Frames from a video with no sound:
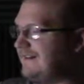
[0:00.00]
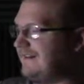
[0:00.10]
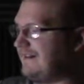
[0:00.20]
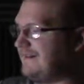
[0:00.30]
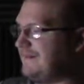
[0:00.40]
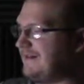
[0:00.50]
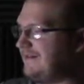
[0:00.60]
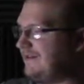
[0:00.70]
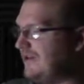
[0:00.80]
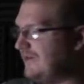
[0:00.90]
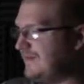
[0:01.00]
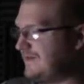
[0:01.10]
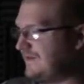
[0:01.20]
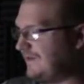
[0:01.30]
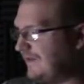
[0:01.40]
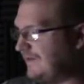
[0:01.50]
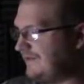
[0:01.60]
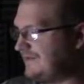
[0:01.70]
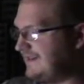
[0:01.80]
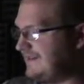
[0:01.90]
I, like, I'm not gonna go much
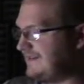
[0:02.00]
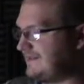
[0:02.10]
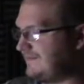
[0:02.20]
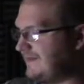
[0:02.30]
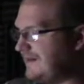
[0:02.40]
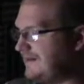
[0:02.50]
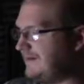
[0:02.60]
further to I this. I wish right? I